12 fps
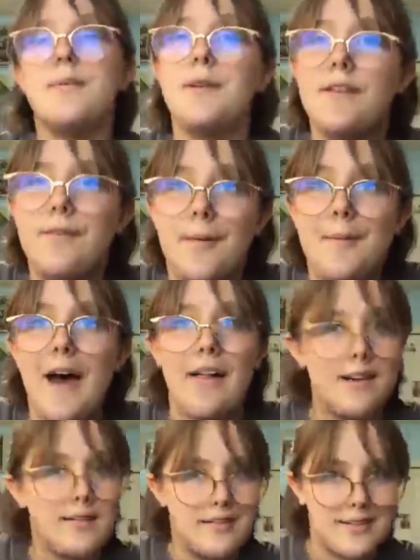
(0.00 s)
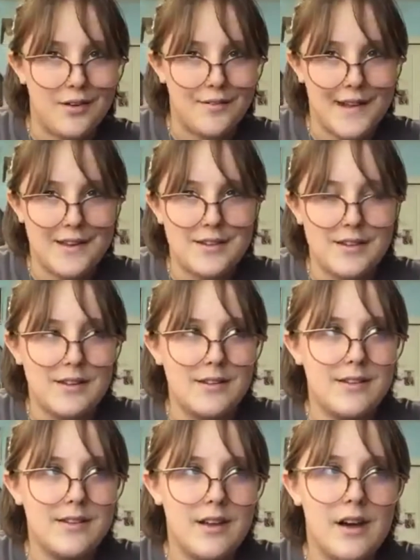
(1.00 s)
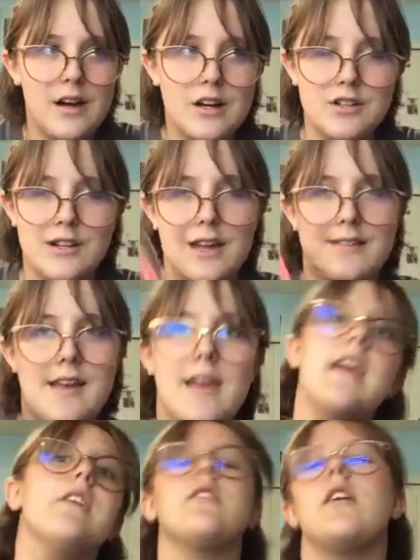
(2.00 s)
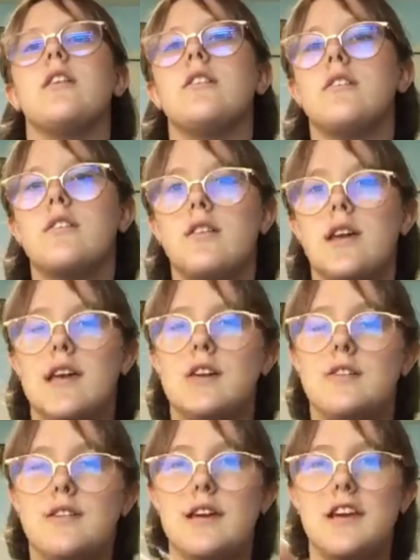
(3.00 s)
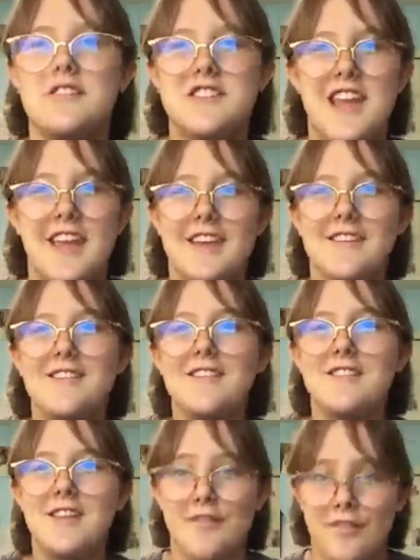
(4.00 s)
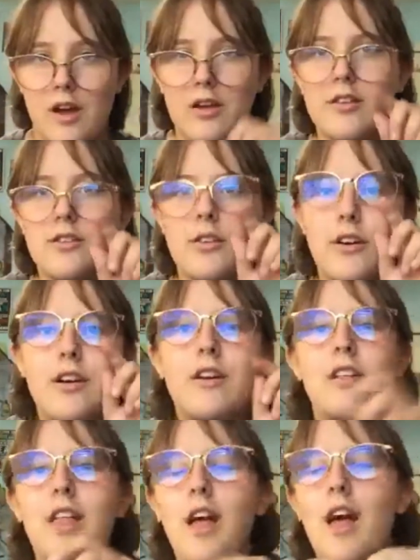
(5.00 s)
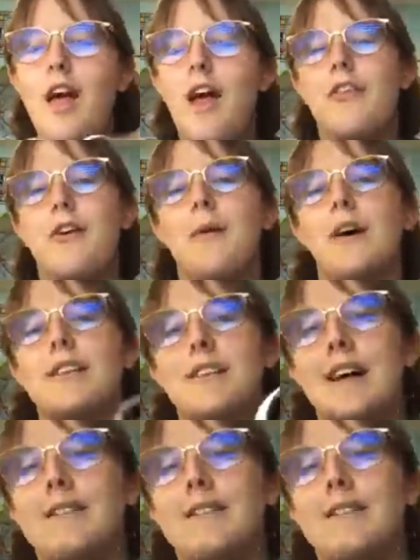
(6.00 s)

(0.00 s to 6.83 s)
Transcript: was from Alex's Innovations, she has a keychain chevron tutorial. So I watched that